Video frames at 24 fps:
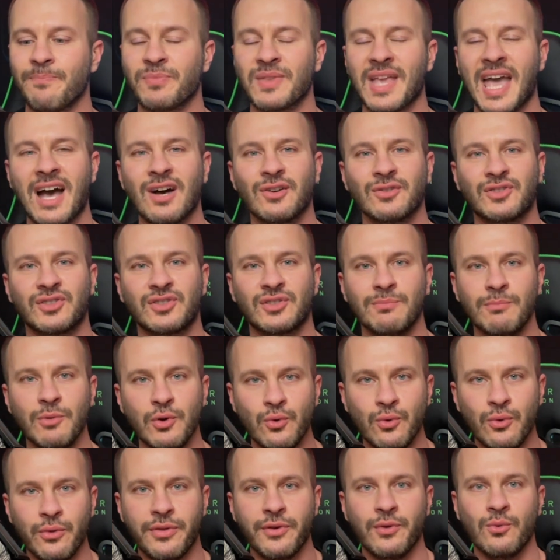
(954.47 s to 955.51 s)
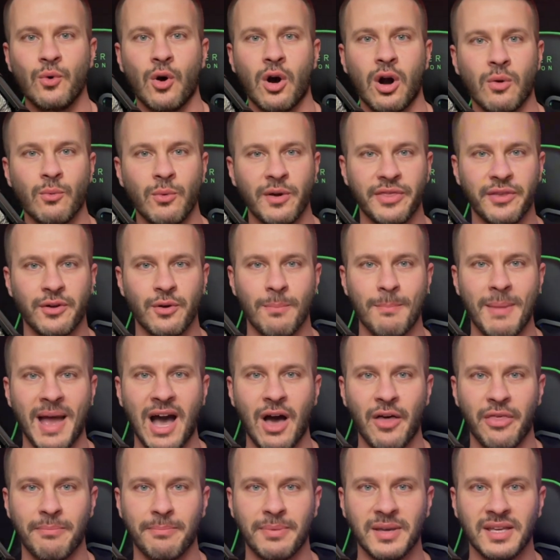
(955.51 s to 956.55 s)
how smooth you are with your
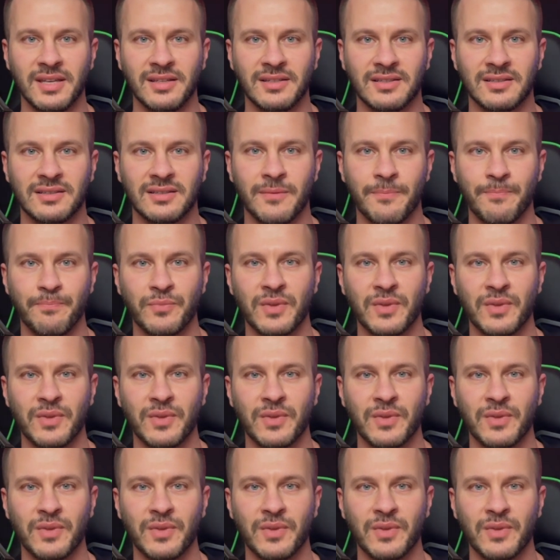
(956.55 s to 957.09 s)
mouthpiece.